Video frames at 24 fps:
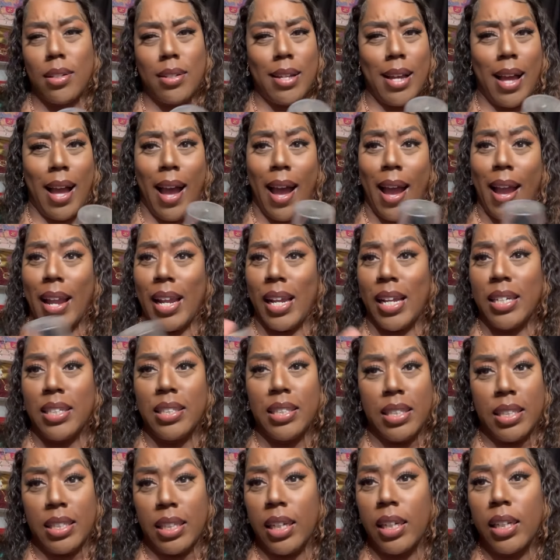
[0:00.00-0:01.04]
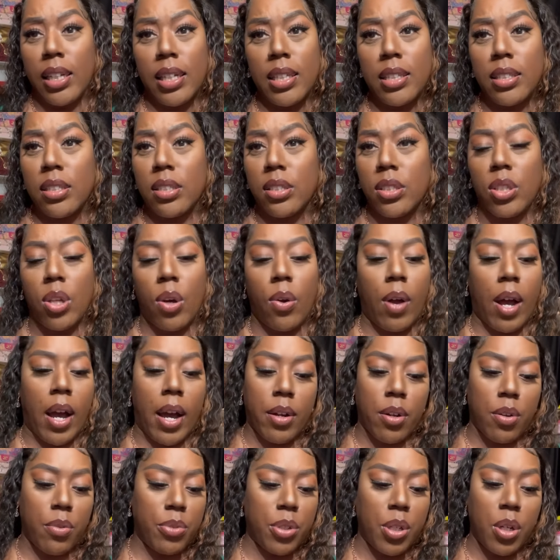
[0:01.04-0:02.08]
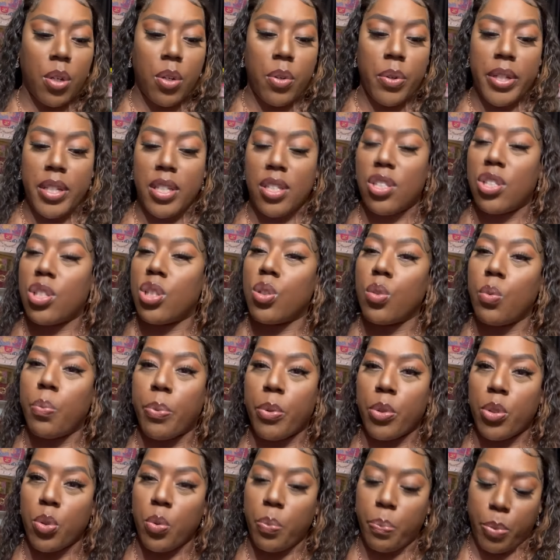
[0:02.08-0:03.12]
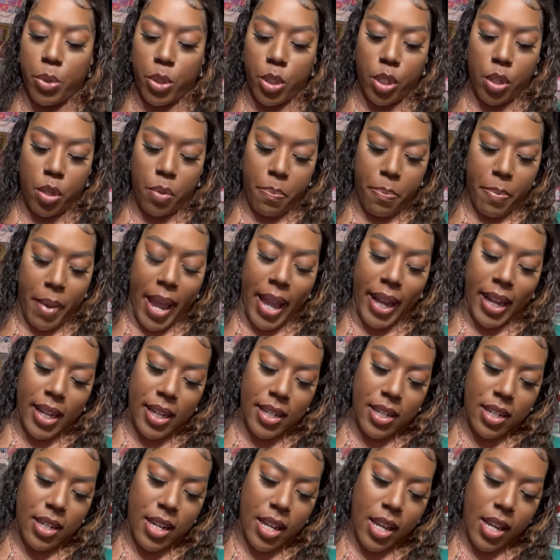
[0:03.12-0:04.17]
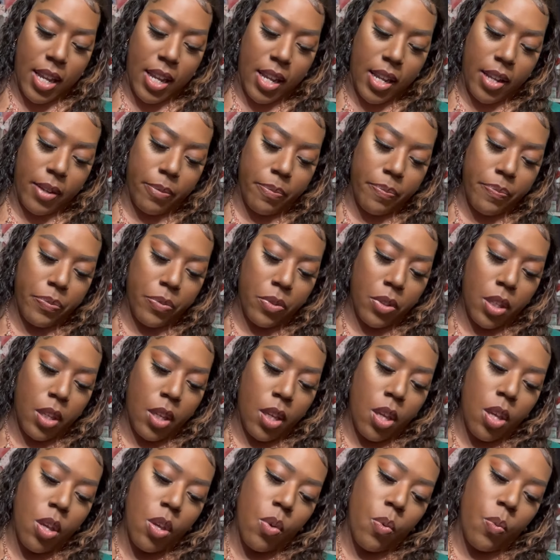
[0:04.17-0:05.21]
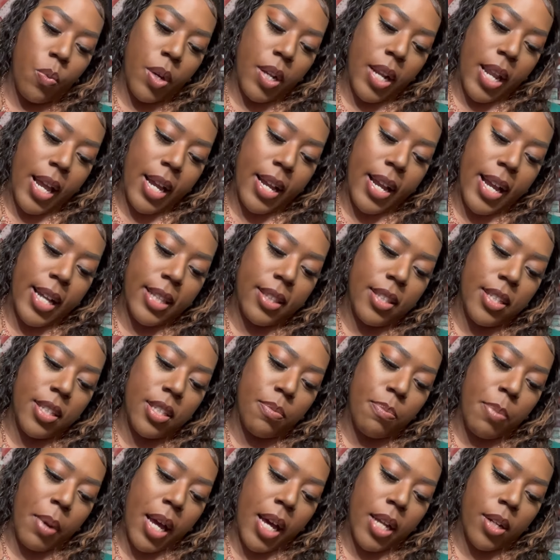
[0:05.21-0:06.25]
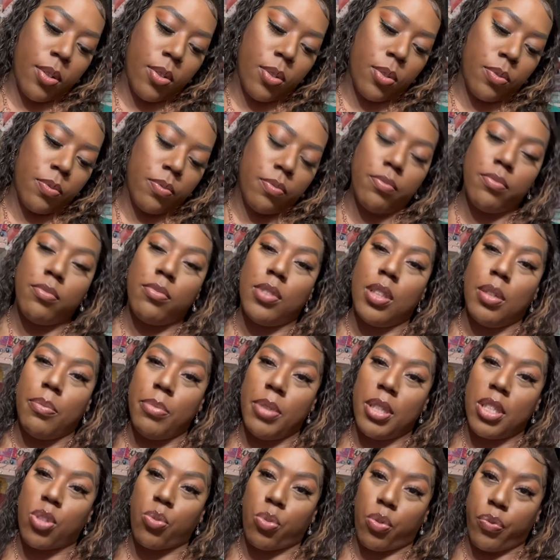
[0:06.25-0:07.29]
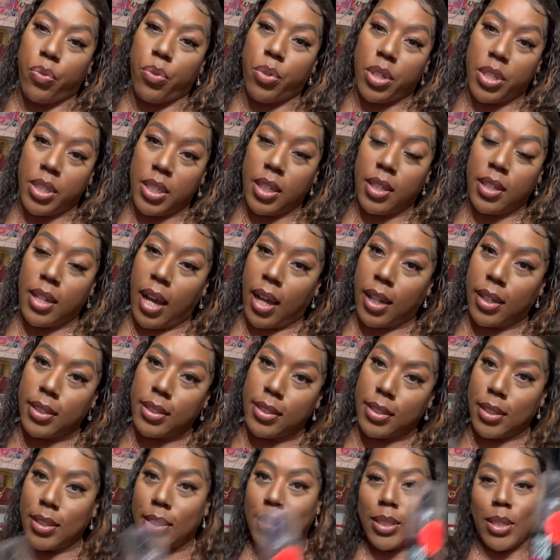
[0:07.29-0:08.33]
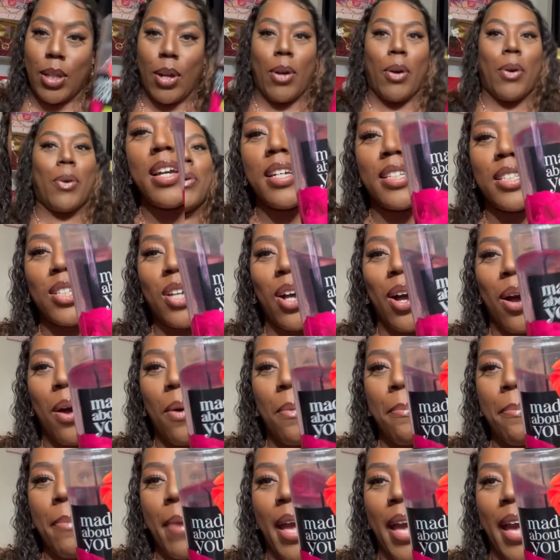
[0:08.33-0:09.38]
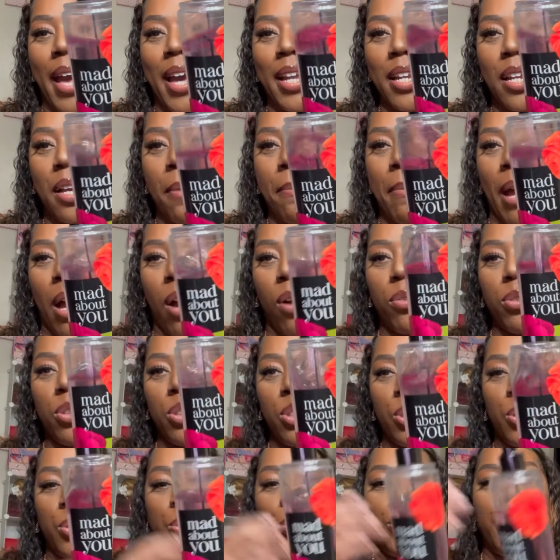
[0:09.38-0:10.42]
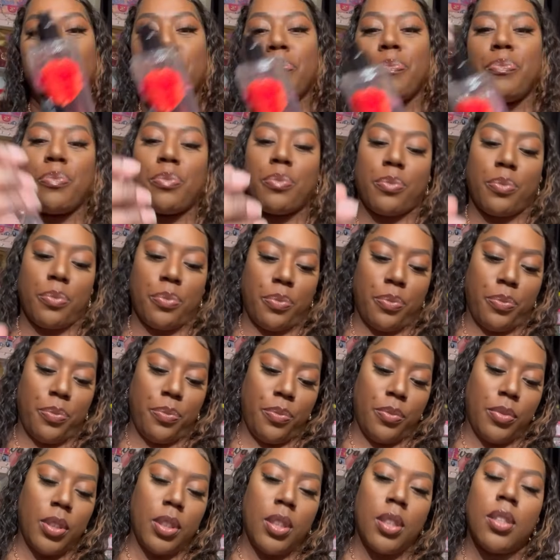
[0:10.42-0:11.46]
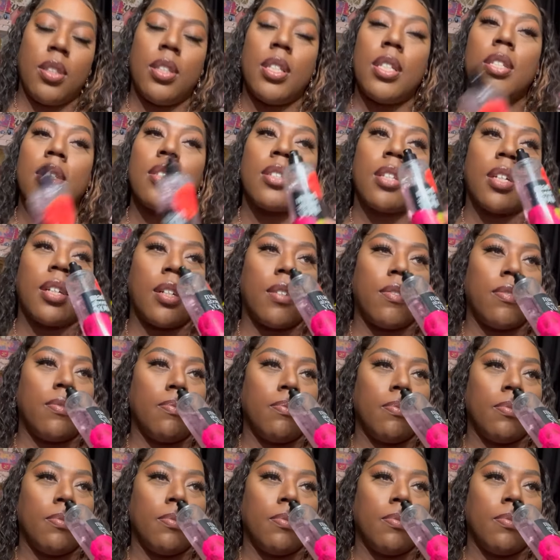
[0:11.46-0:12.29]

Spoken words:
I ain't seen it, so I don't know. It's super duper back in the day. When I got this bottle, the mists were $14. So, it's called Mad About You. This stuff.